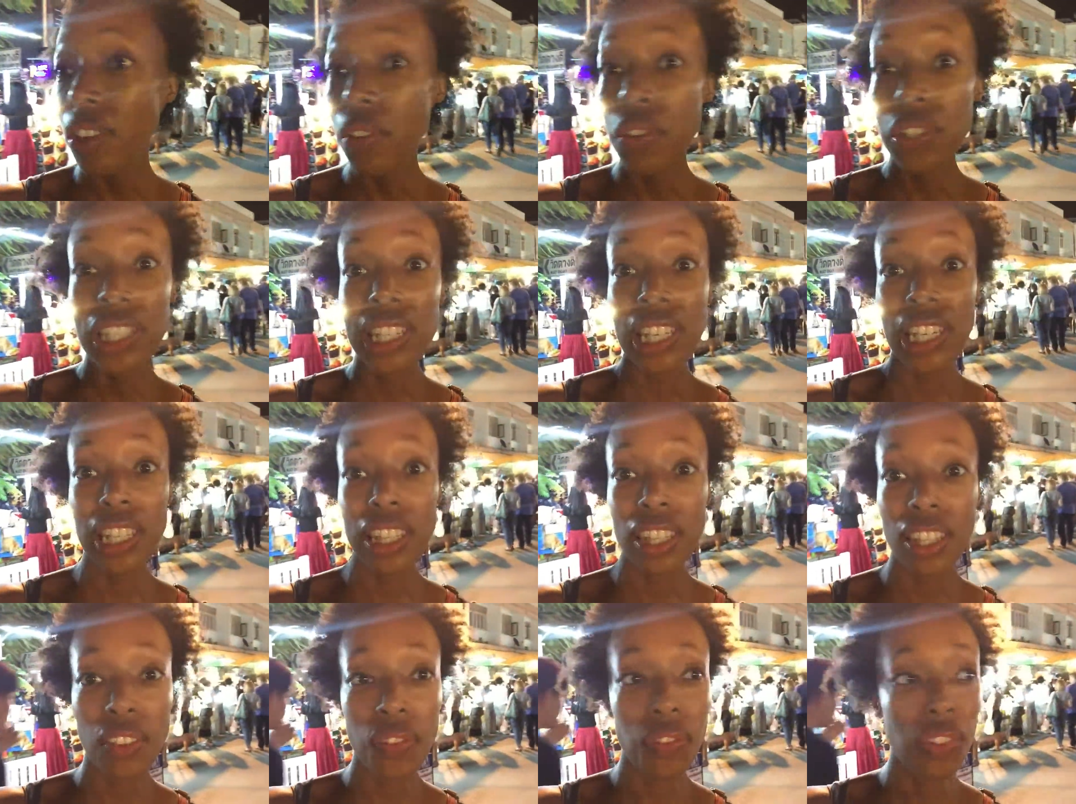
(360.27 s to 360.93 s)
never
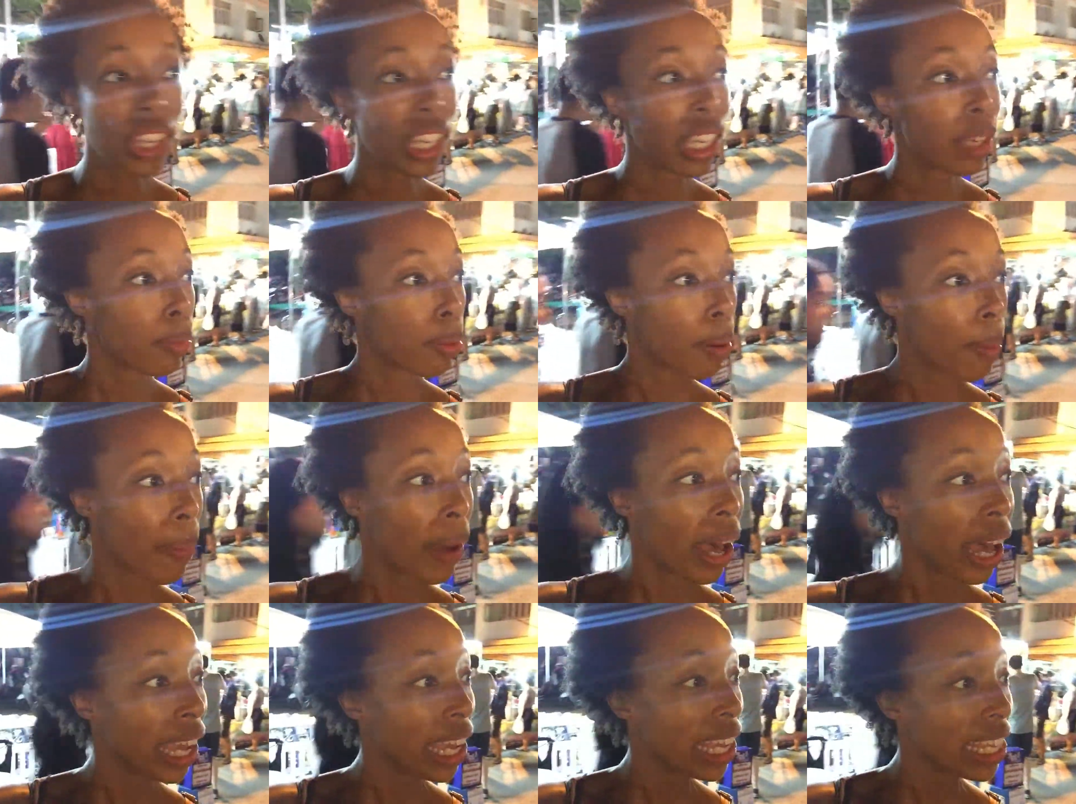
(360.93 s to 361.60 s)
seen the vegan
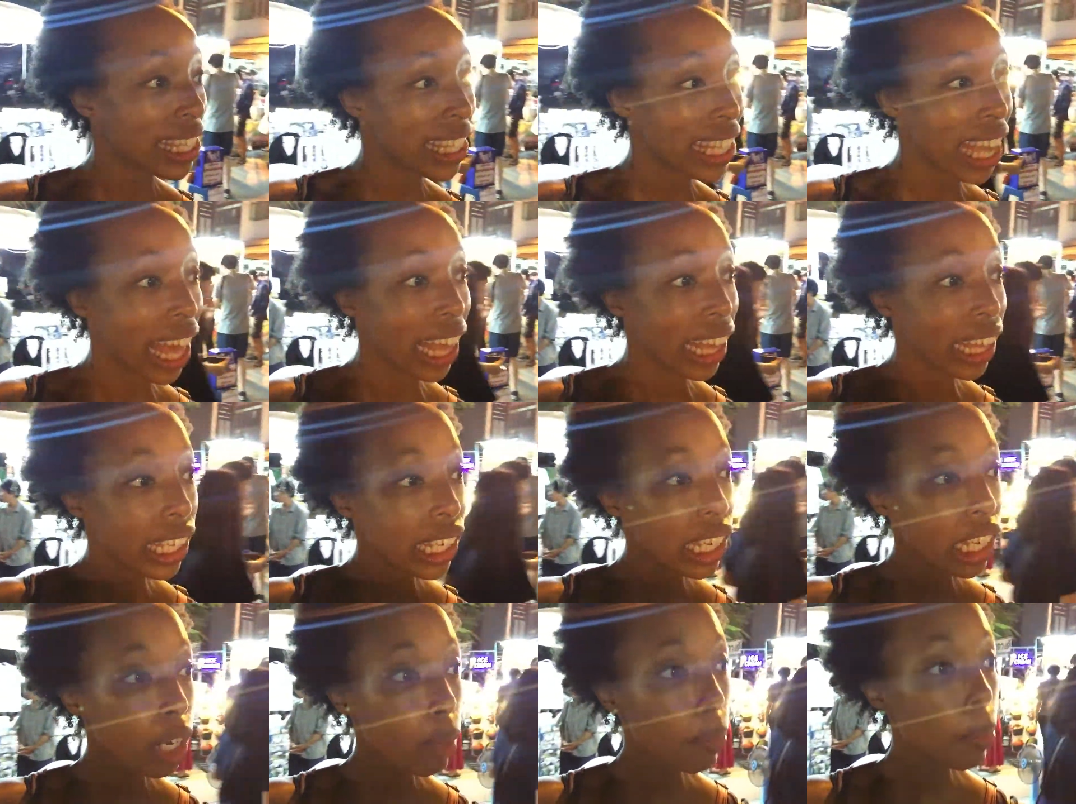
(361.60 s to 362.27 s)
papaya
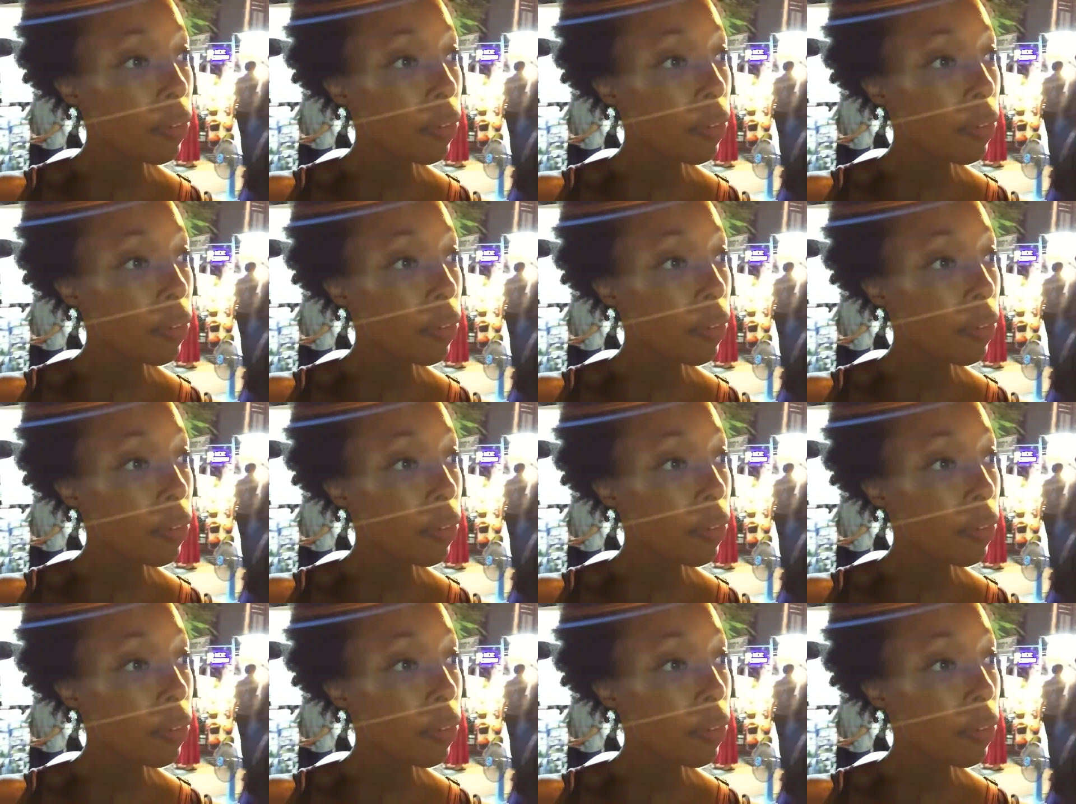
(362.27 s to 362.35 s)
salad here